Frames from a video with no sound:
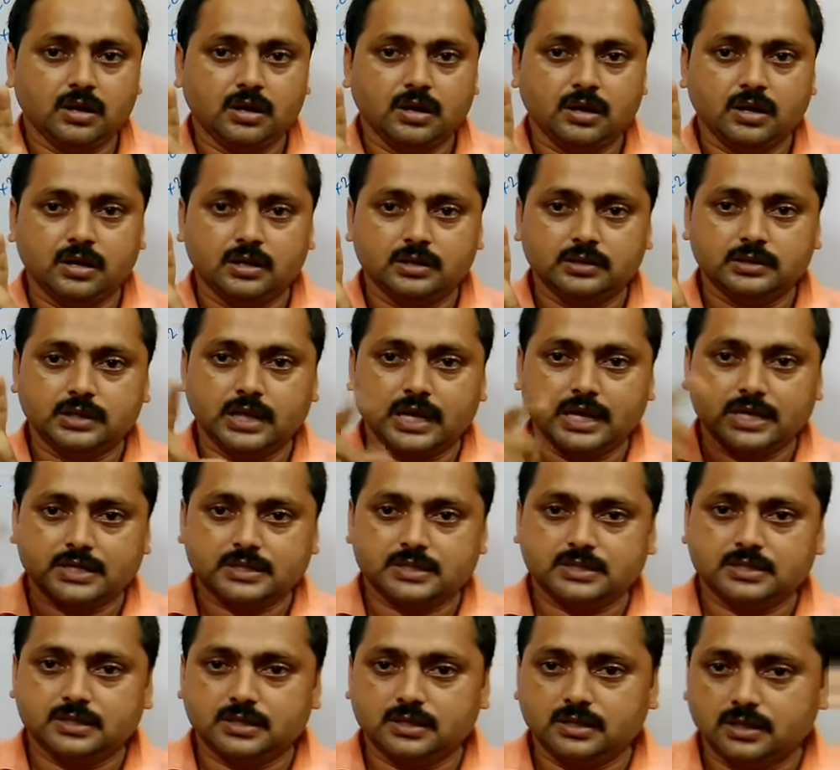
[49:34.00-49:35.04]
that,
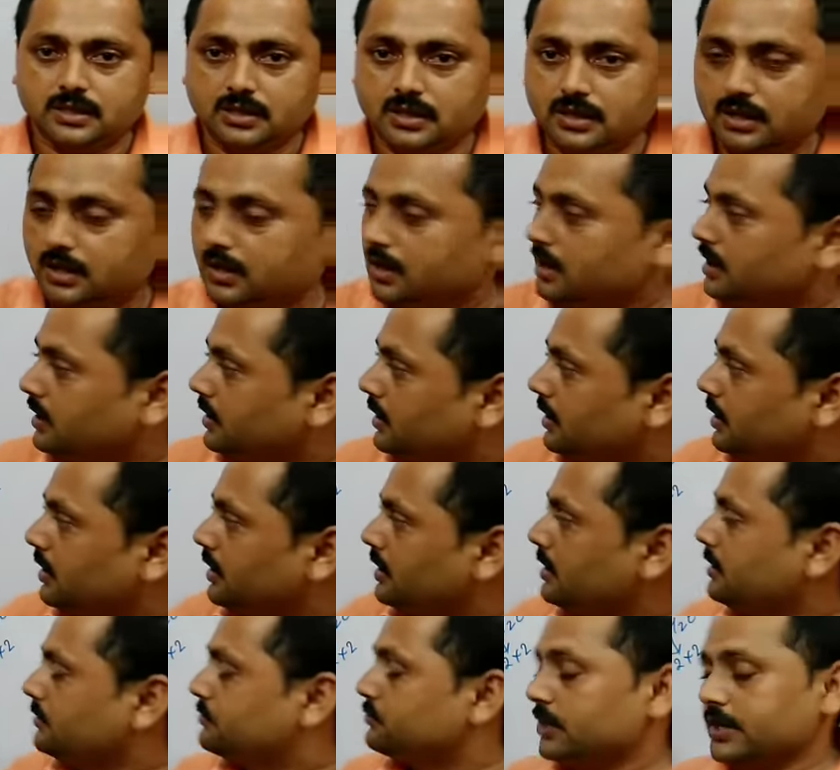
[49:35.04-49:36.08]

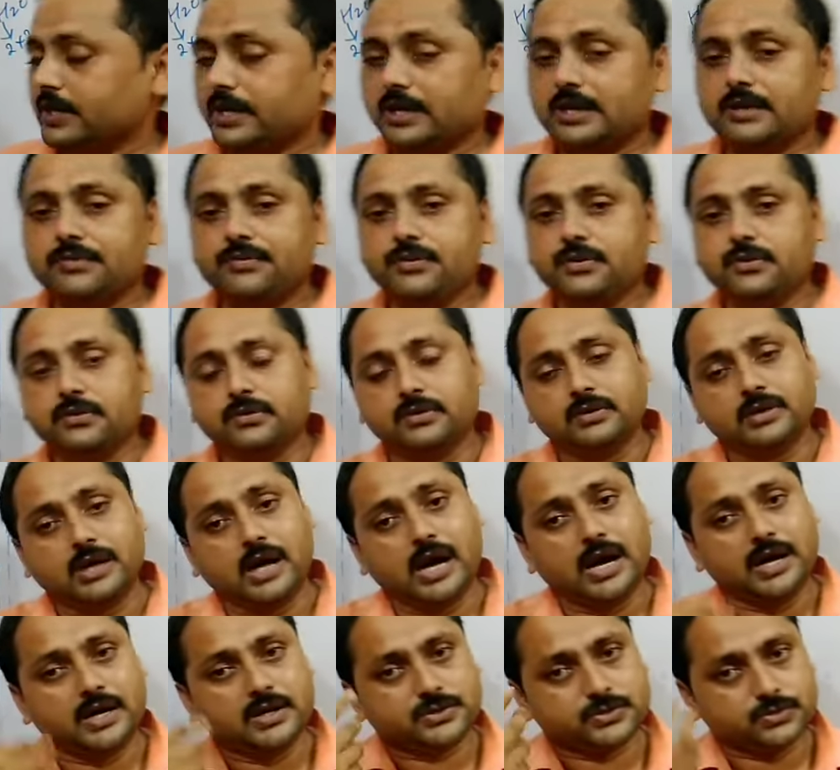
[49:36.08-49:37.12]
if you
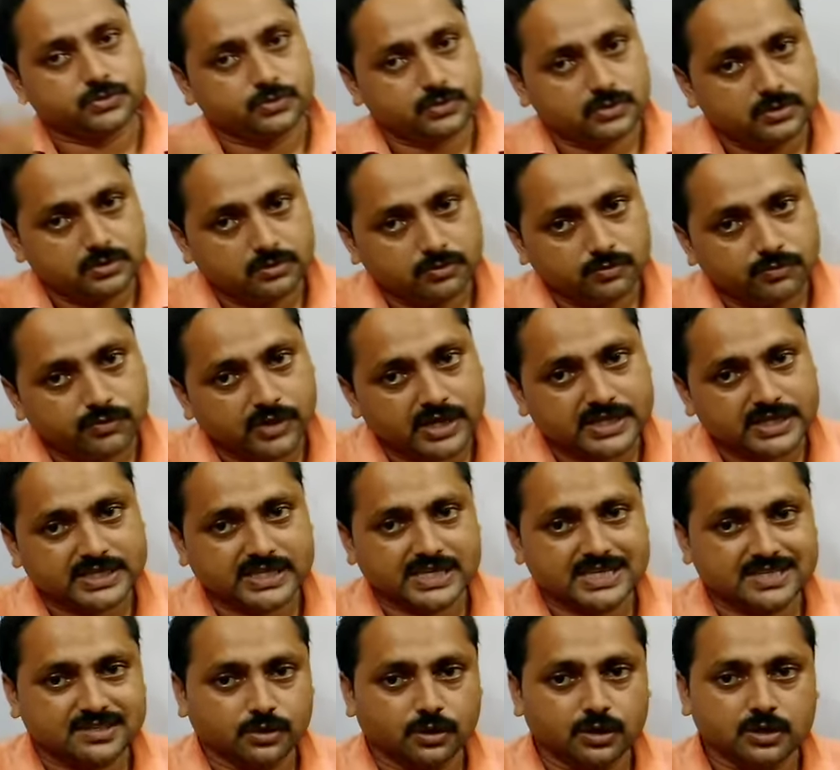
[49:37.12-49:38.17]
understood what I
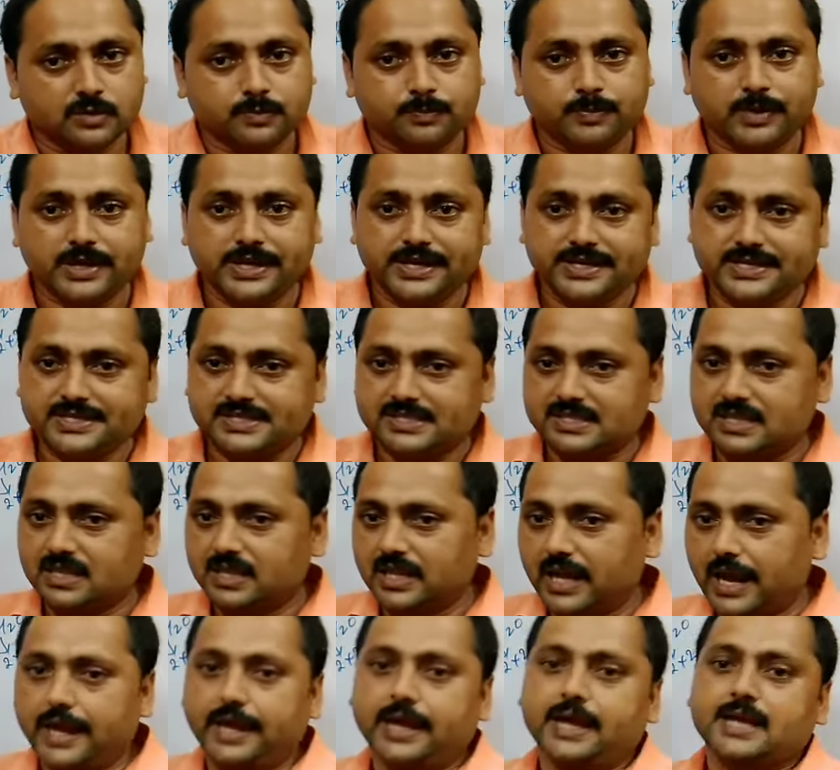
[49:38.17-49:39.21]
taught, please
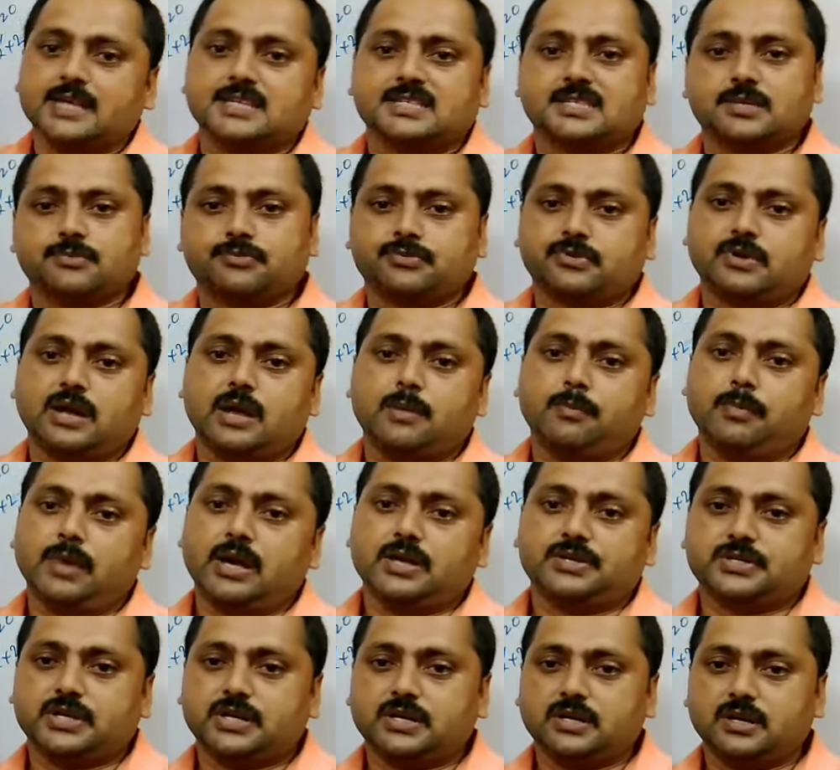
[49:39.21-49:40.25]
like and subscribe my
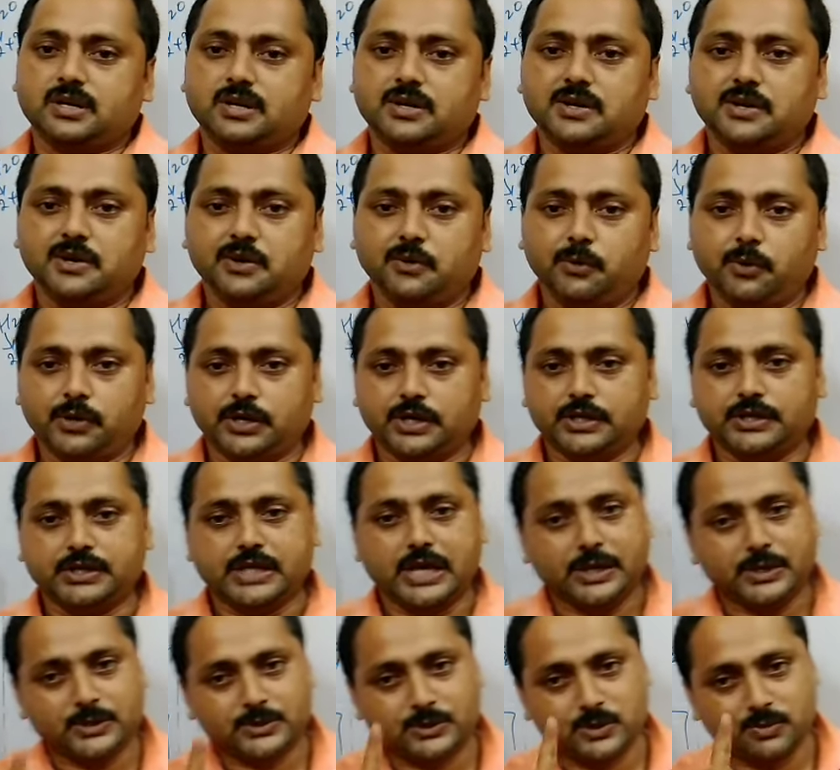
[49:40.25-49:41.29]
channel. Okay, thank you
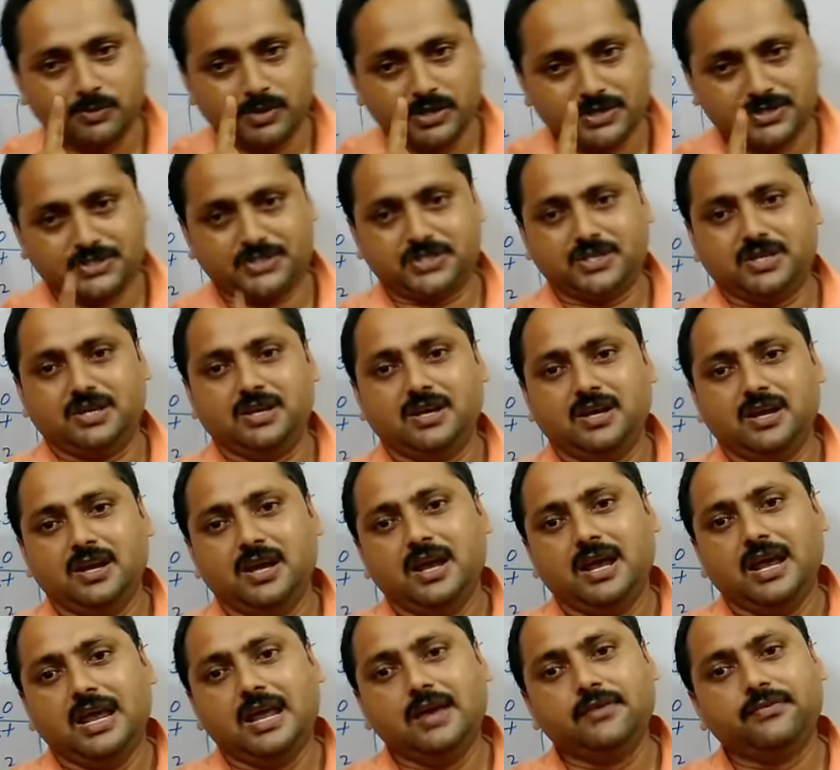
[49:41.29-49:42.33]
so much.
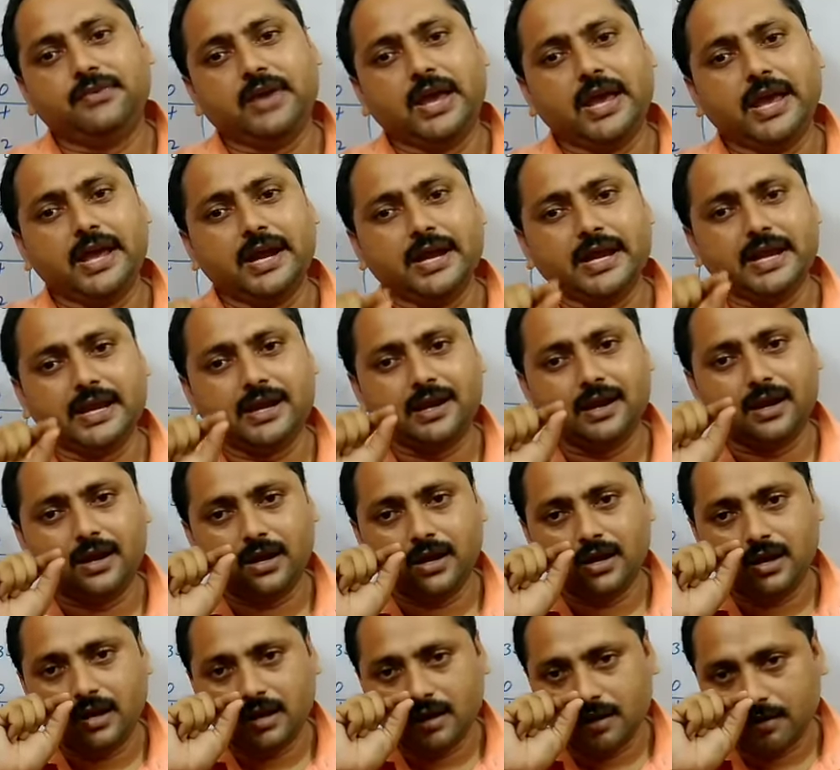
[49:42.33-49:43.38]
If any
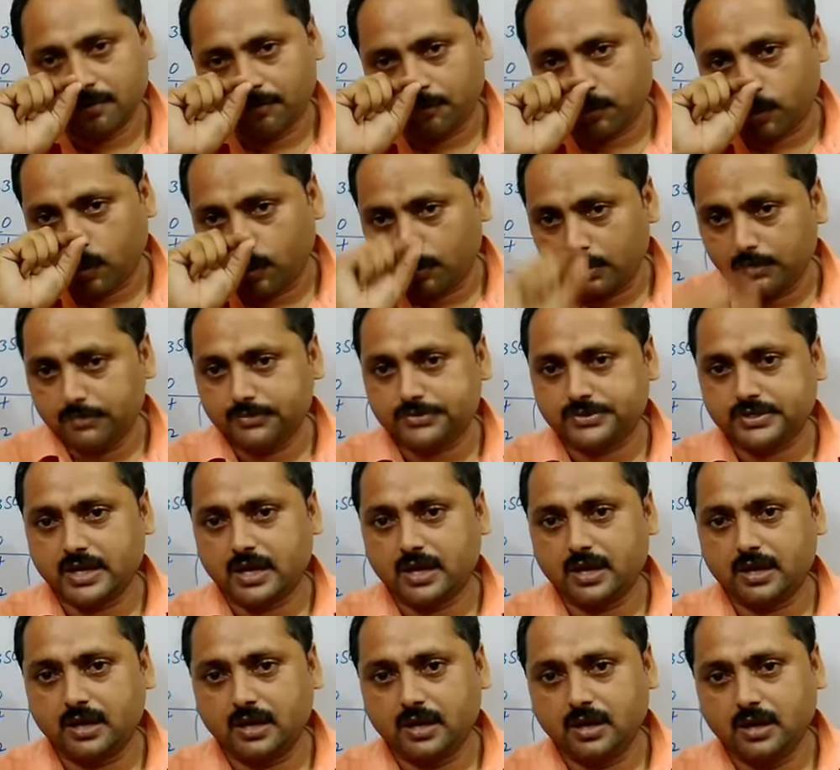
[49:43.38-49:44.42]
problem is
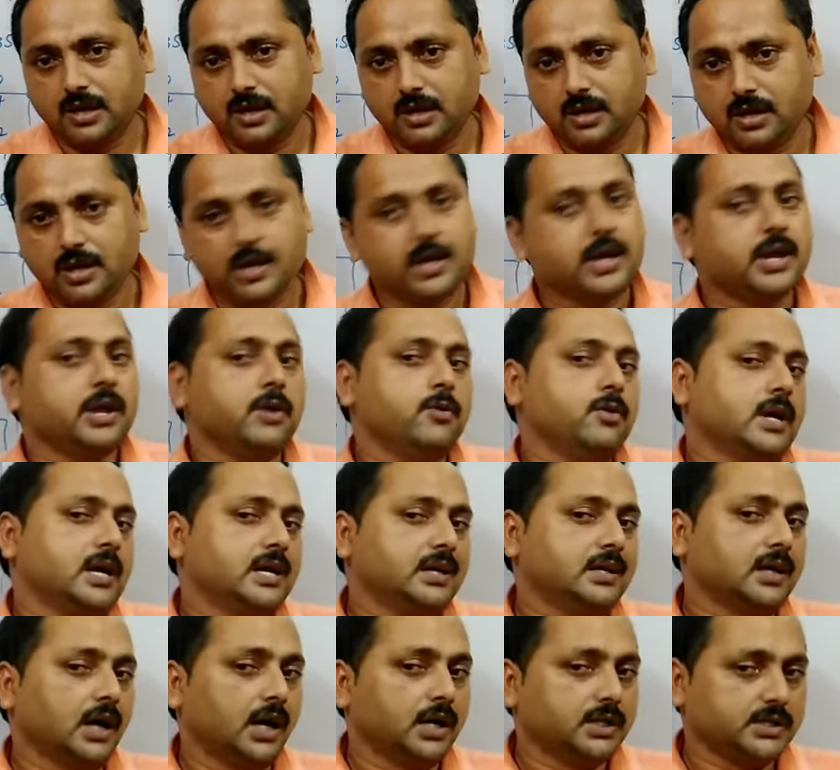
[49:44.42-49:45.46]
there, you can
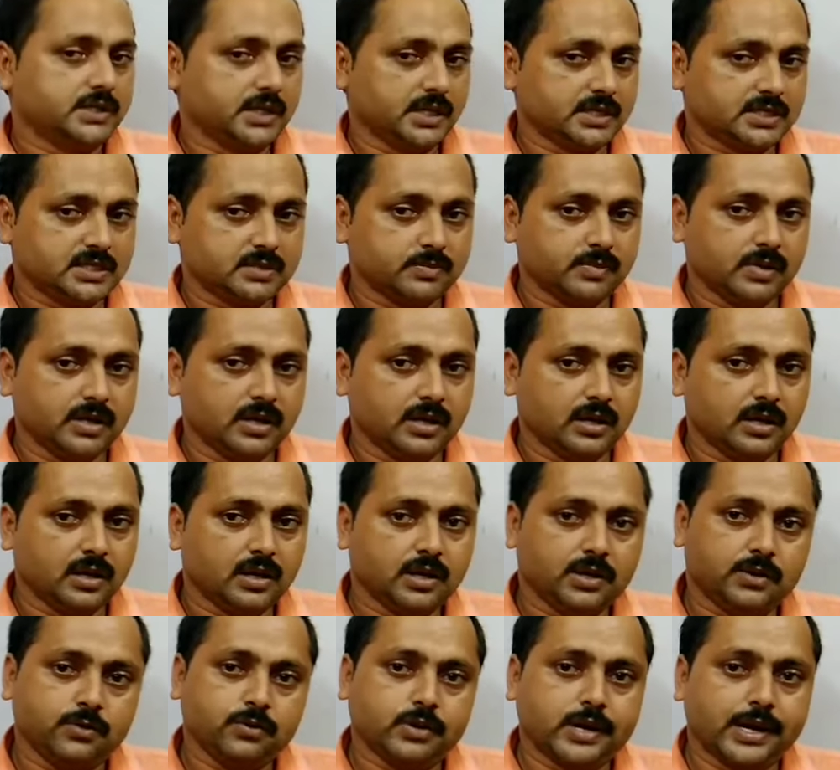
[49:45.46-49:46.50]
contact me.
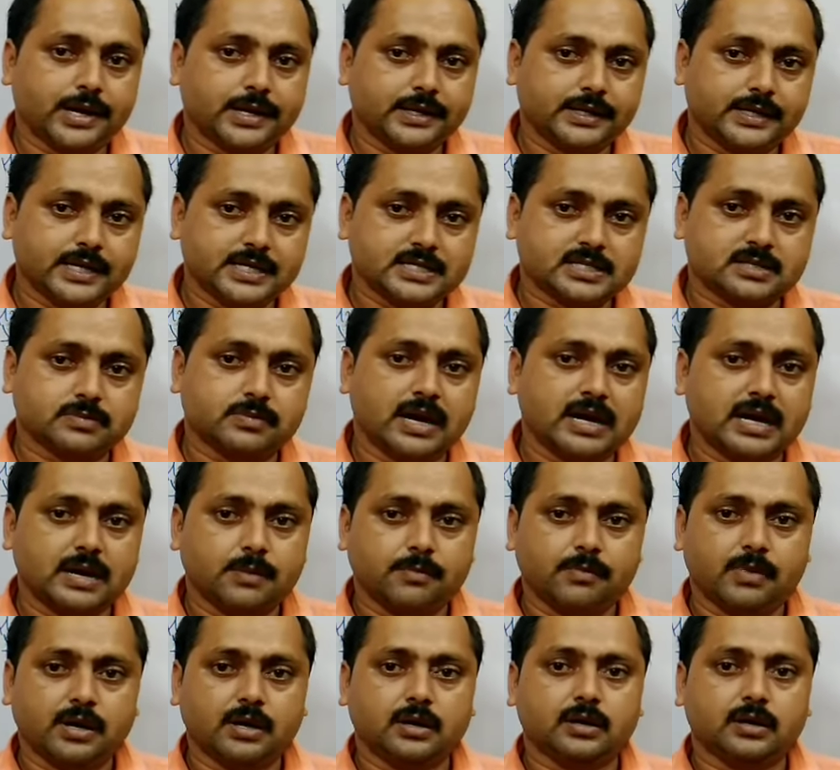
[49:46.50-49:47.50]
You can get my number